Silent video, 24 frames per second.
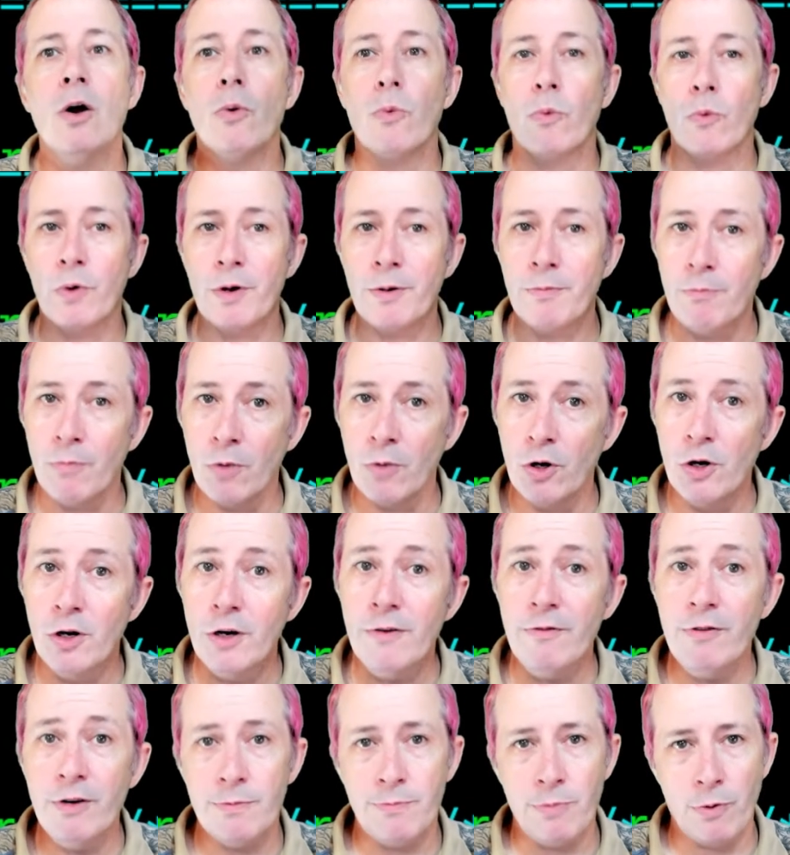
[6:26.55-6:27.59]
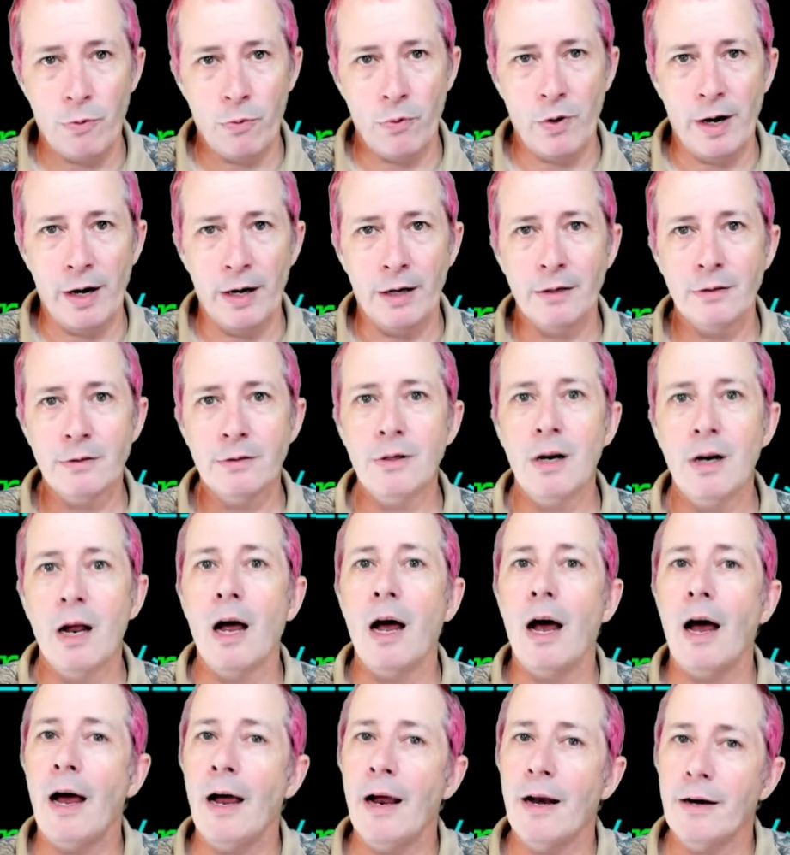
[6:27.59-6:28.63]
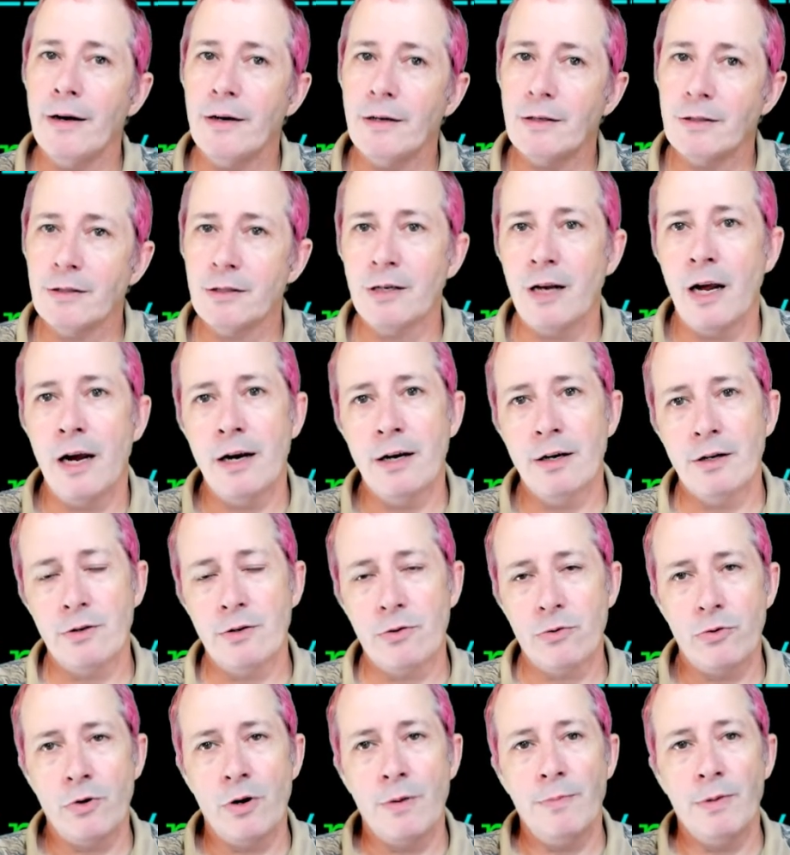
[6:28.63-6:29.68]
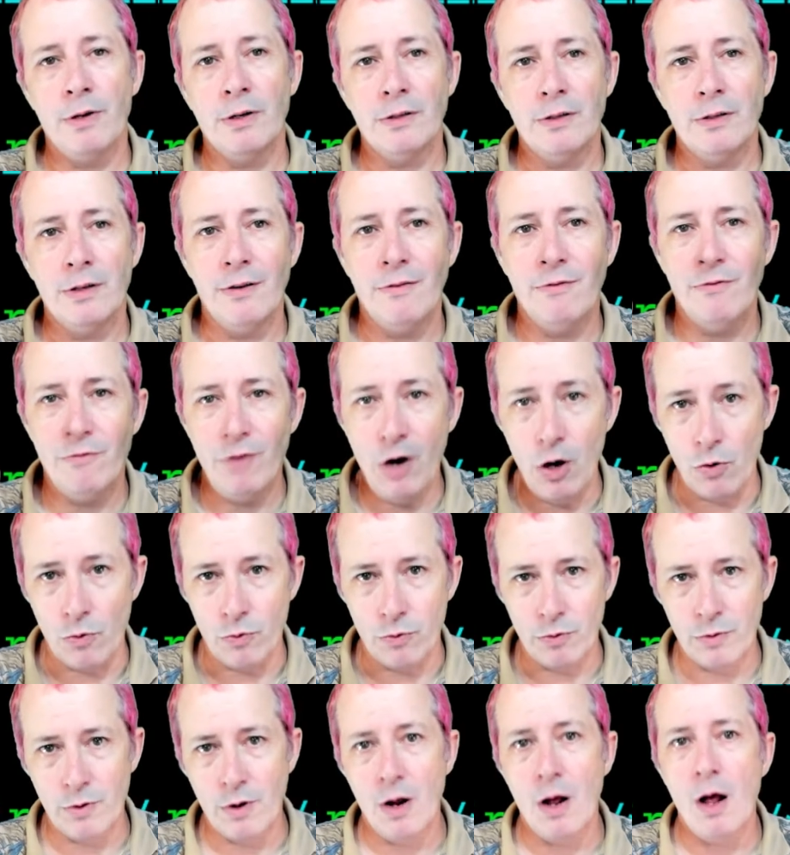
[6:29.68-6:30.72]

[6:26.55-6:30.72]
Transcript: Remove the paren and the say strip is invoked.